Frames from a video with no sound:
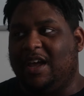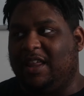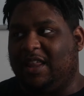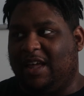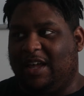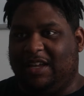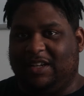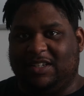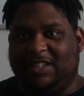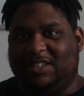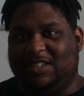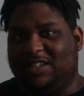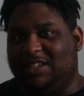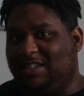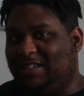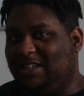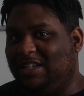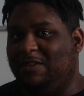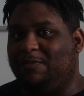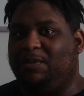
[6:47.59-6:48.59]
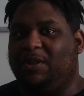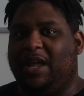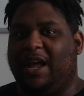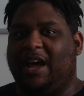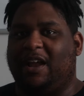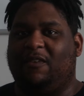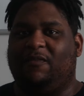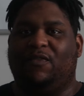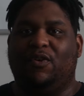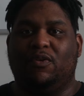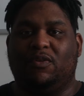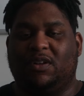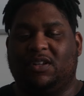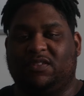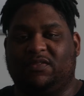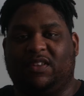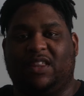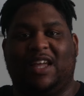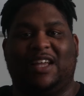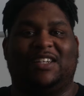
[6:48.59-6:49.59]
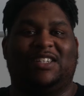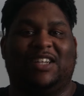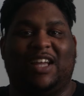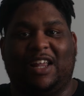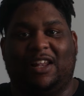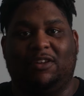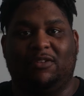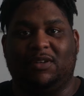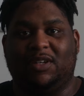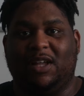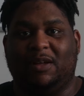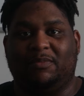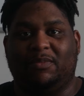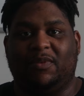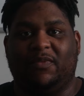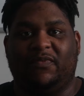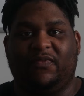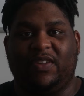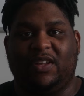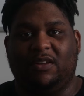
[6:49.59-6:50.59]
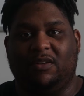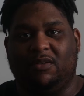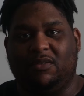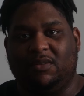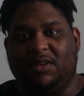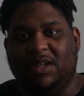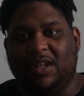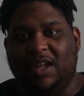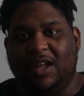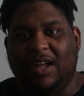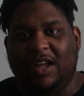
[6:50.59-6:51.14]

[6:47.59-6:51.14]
like, just deeply out of focus for that shallow depth of field.